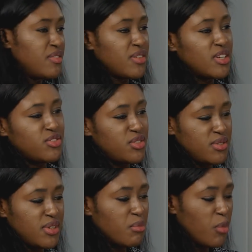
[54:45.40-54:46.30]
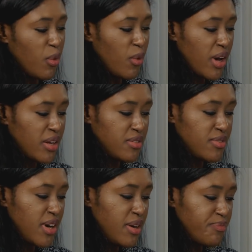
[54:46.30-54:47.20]
kind of introducing more kind
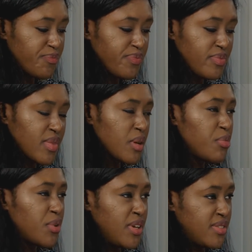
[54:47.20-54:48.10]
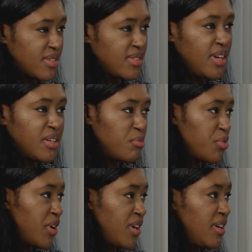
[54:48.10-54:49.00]
of pre-16
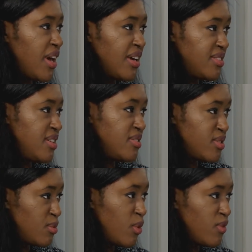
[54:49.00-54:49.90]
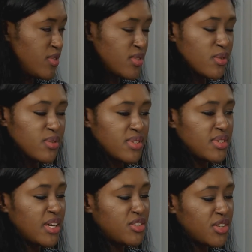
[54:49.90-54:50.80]
and pre-18 support for schools,
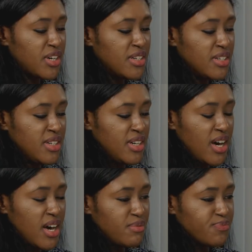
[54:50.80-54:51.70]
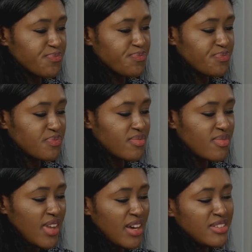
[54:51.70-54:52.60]
etc.
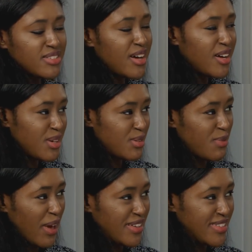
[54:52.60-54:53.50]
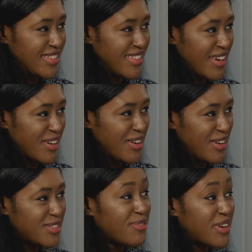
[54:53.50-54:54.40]
In the startup space,
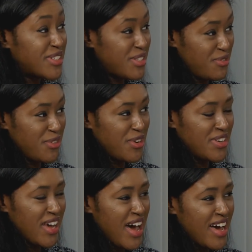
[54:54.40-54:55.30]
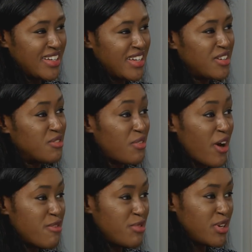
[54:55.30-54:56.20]
it's very different, and in an
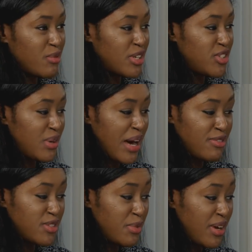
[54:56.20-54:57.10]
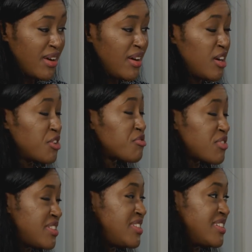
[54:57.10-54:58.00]
environment in which you have to be
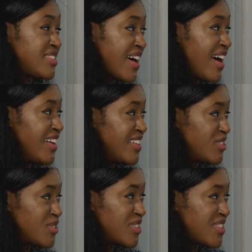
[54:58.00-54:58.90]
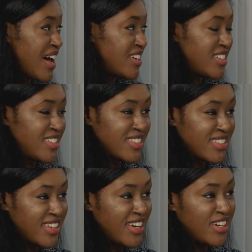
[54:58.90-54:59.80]
gritty as hell in order to actually
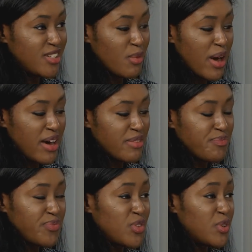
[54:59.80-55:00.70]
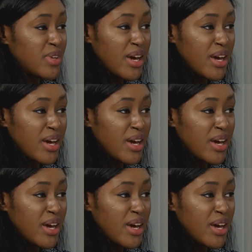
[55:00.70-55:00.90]
succeed, where your